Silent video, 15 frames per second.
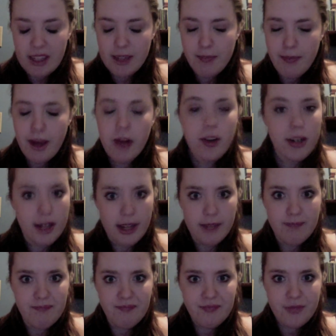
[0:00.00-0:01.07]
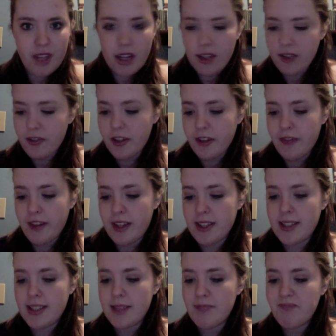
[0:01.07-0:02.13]
powder down all over your
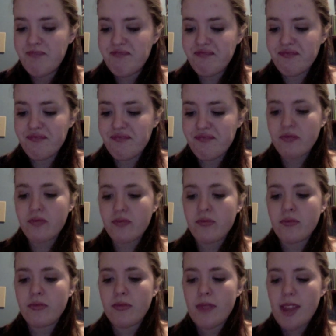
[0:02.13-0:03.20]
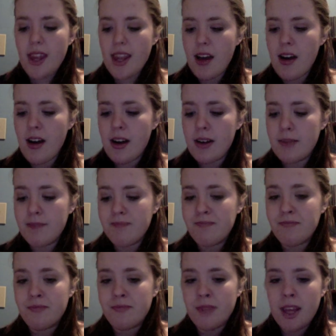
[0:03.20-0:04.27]
face.
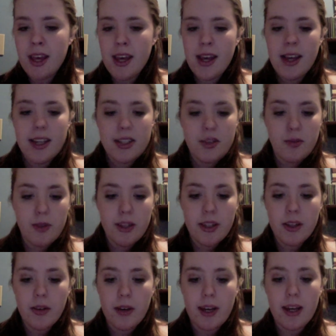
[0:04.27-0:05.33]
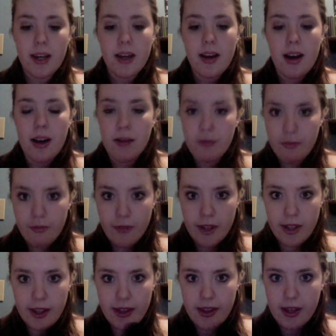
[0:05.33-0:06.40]
It's really great,
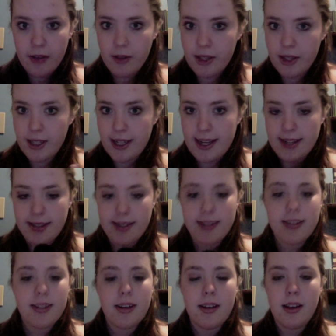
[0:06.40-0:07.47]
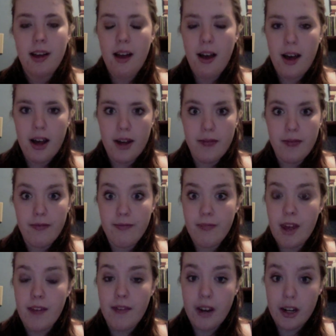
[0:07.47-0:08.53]
really thick, really dense, and
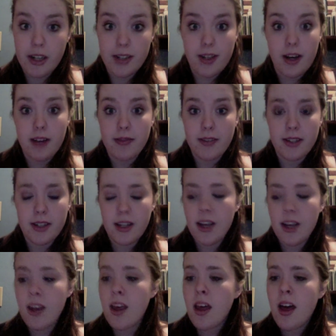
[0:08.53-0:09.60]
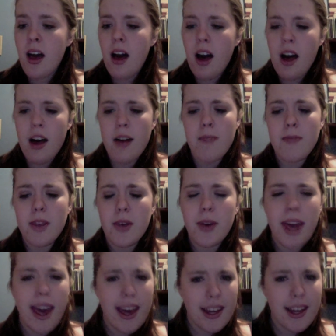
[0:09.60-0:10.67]
very soft. You
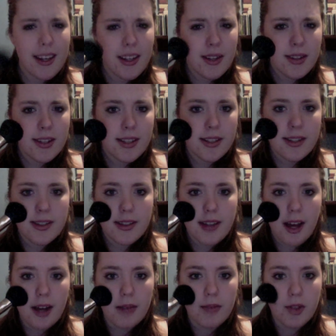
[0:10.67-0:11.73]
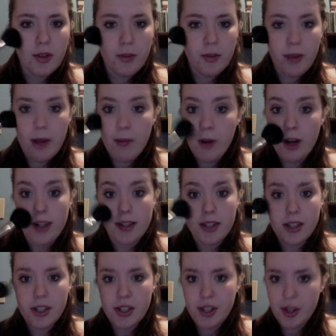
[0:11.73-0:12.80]
can use this to apply
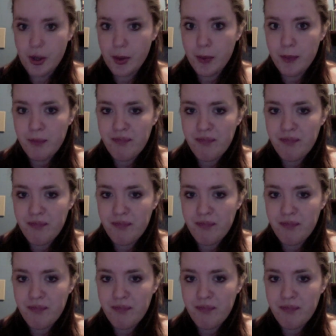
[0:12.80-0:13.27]
bronzer too,